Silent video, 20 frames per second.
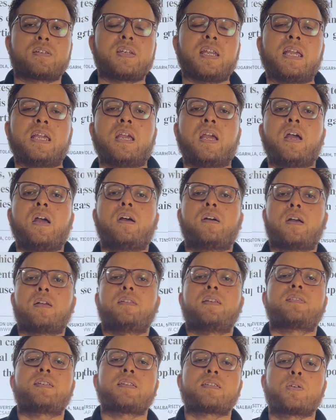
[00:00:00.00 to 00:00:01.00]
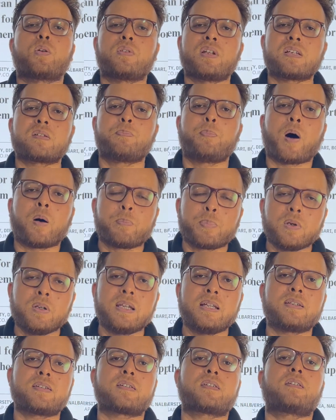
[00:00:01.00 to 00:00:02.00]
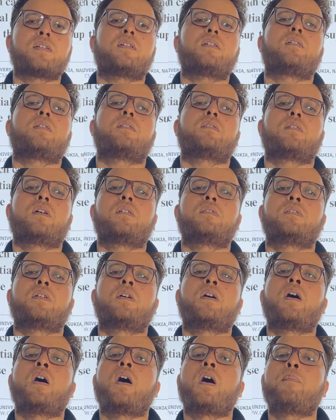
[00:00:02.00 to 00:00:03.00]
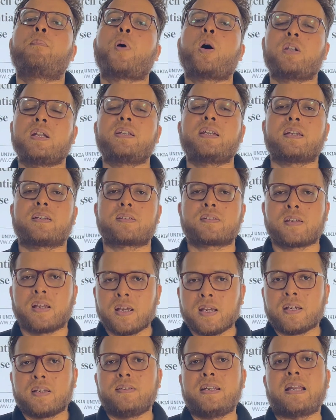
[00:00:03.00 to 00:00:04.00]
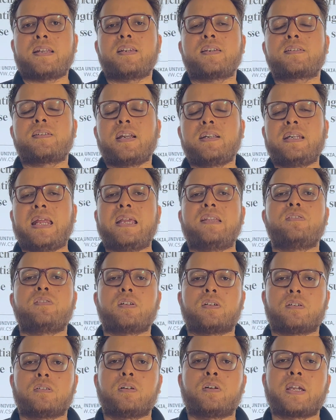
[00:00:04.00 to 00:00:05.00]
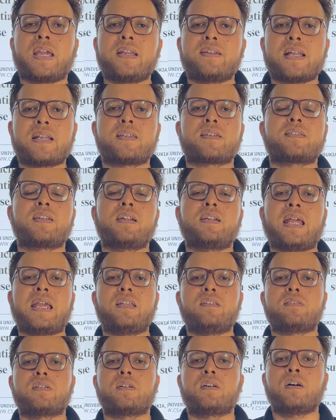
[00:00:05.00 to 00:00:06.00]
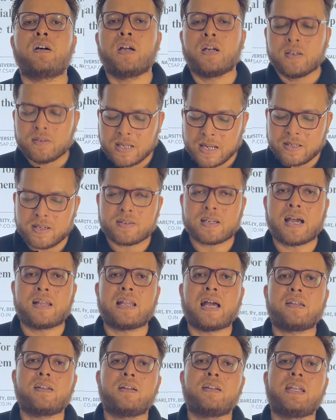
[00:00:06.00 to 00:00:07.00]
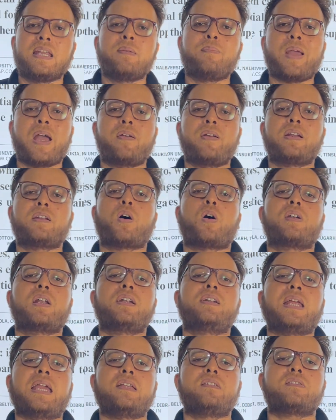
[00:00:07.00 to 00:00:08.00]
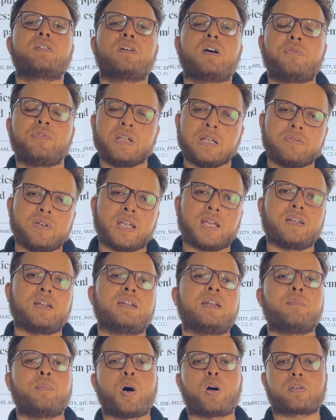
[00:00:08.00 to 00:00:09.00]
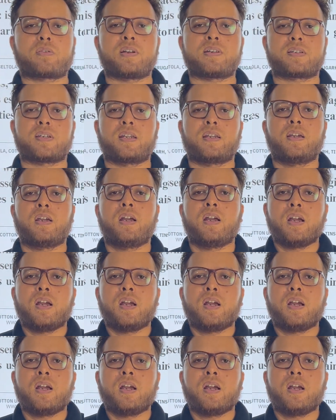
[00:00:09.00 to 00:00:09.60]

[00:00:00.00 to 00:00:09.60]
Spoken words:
See, this is known as populist politics. That is the danger, okay, that is the danger, that is another demerit or a danger of living in a democracy.